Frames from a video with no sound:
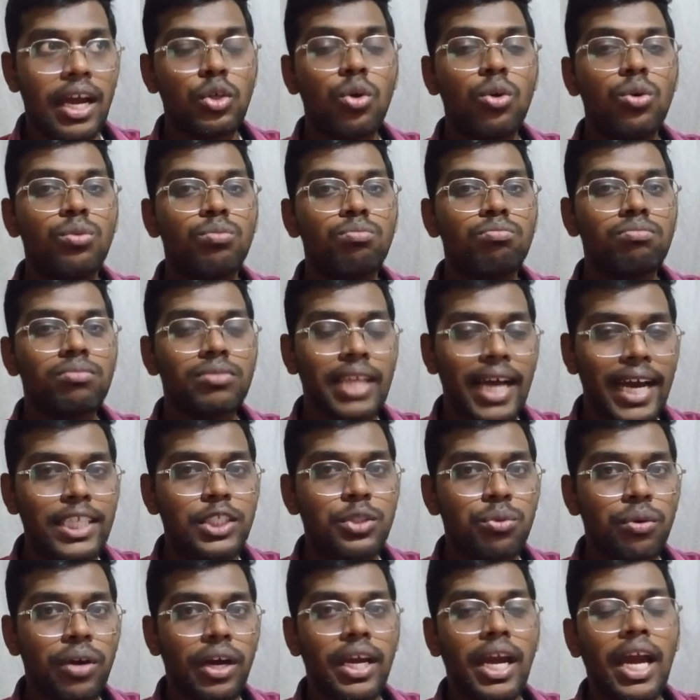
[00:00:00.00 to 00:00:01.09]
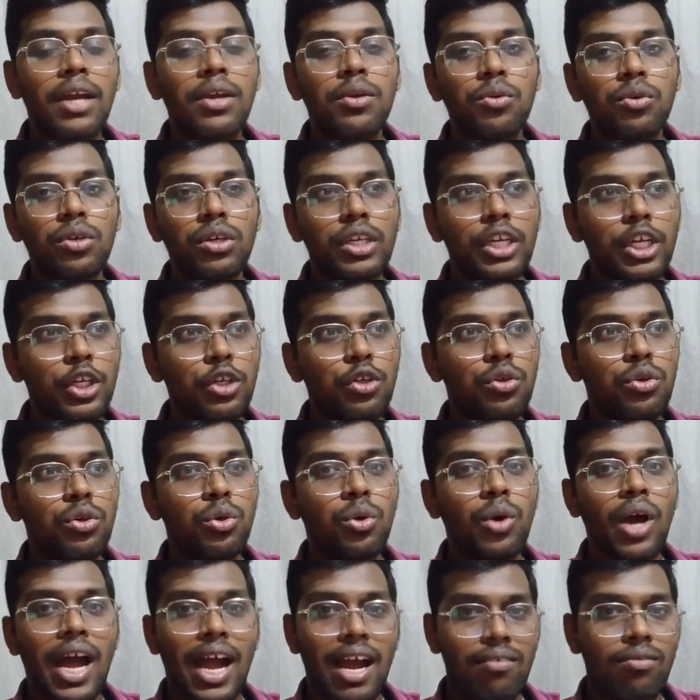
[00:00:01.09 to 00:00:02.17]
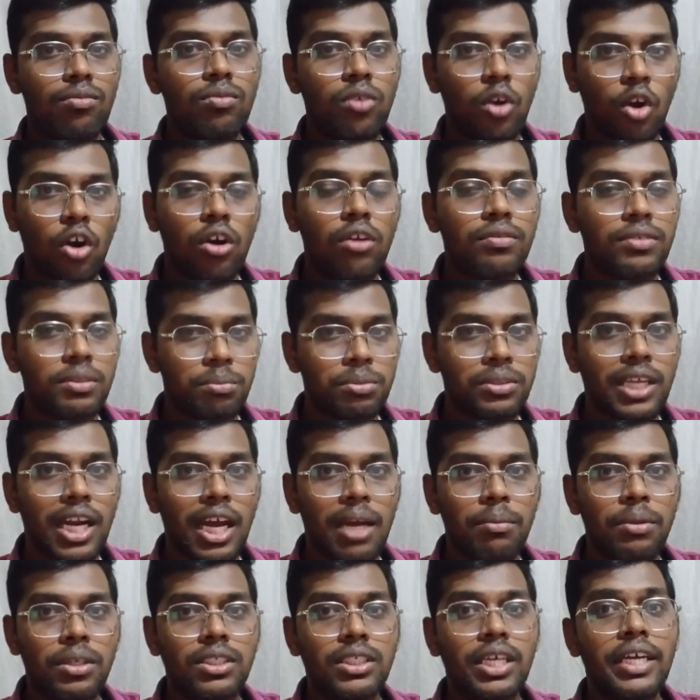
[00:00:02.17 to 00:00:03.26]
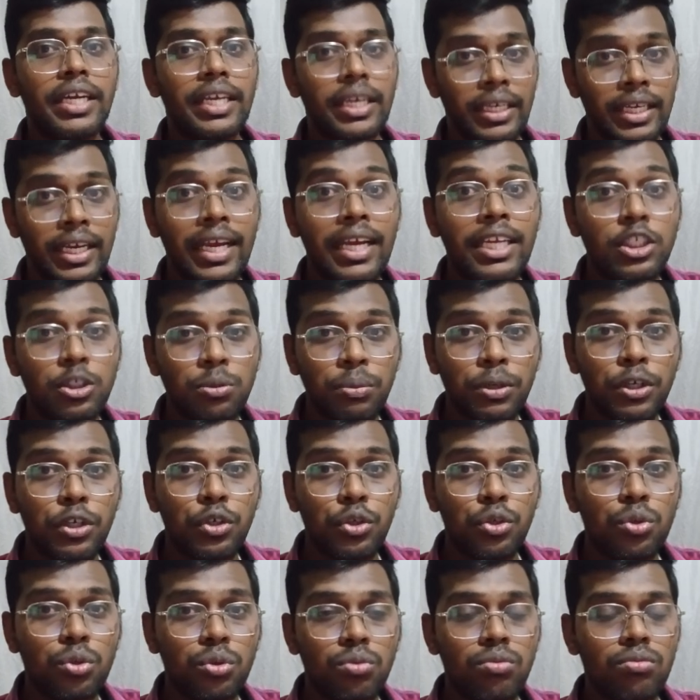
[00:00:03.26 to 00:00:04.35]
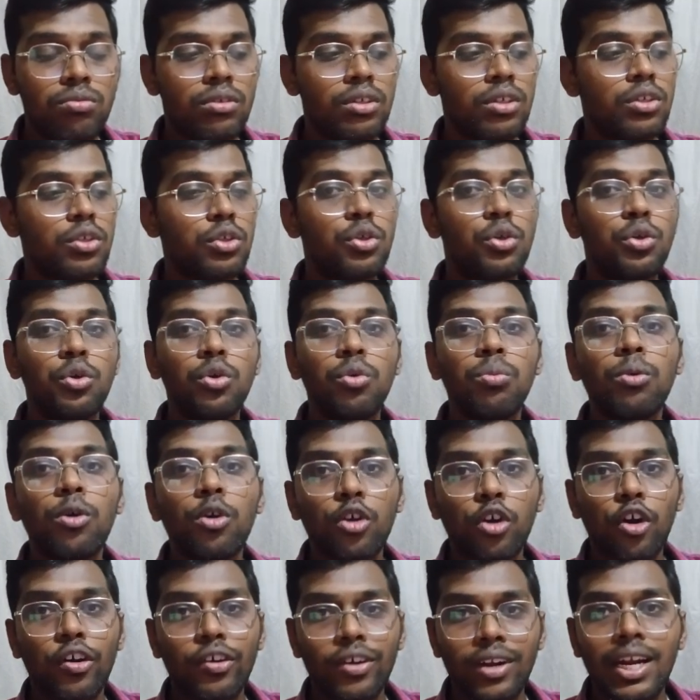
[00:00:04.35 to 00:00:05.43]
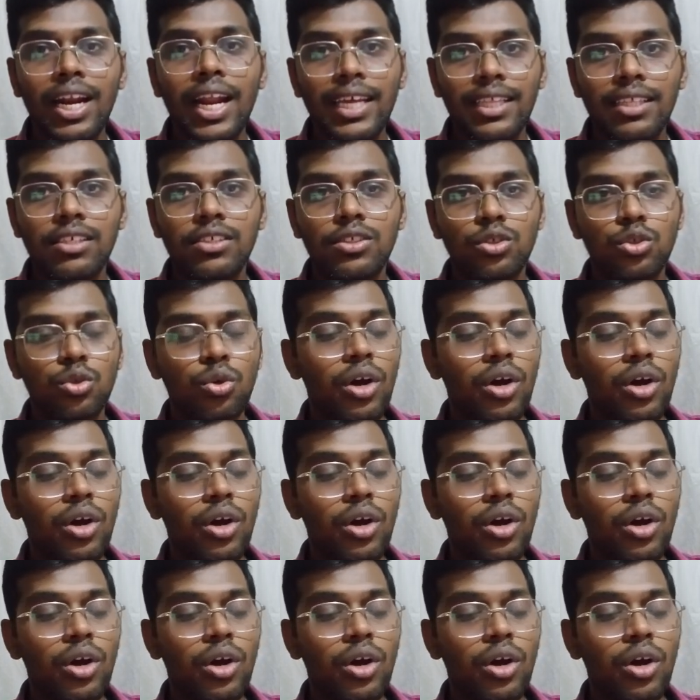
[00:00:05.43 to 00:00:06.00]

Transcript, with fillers: So that's why I need to have a lot of subscribers and engagement too to do more content like this.